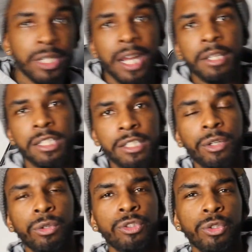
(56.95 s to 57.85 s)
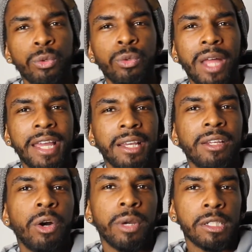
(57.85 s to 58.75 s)
and I still do like
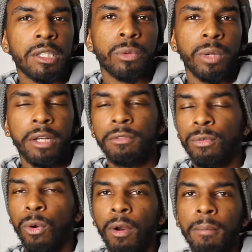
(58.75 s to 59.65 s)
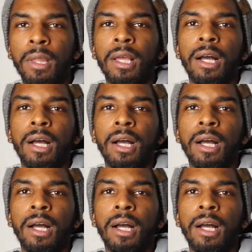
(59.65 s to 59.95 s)
going to the written form